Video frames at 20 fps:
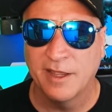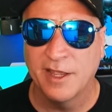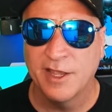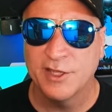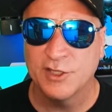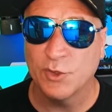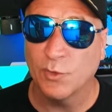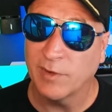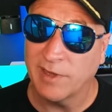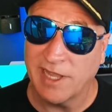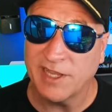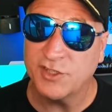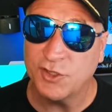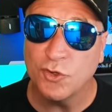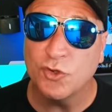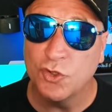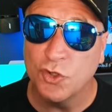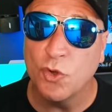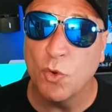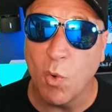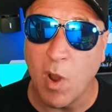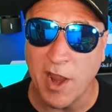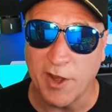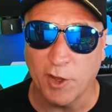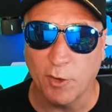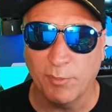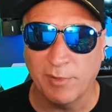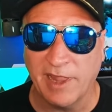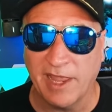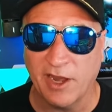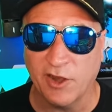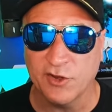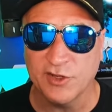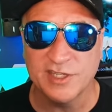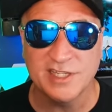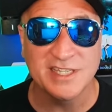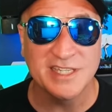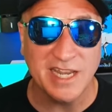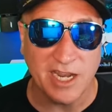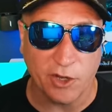So unless you do want your players
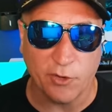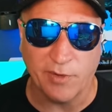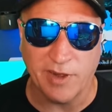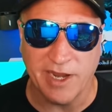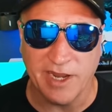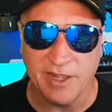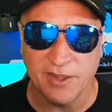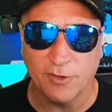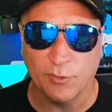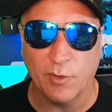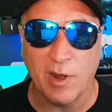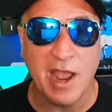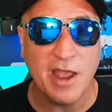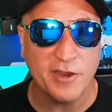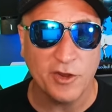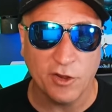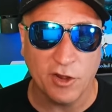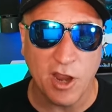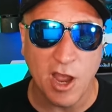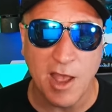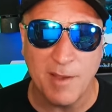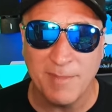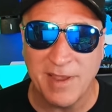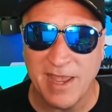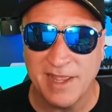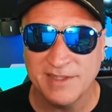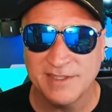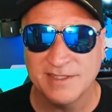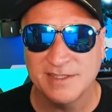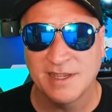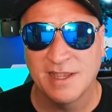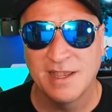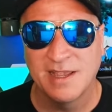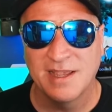snickering throughout your combats,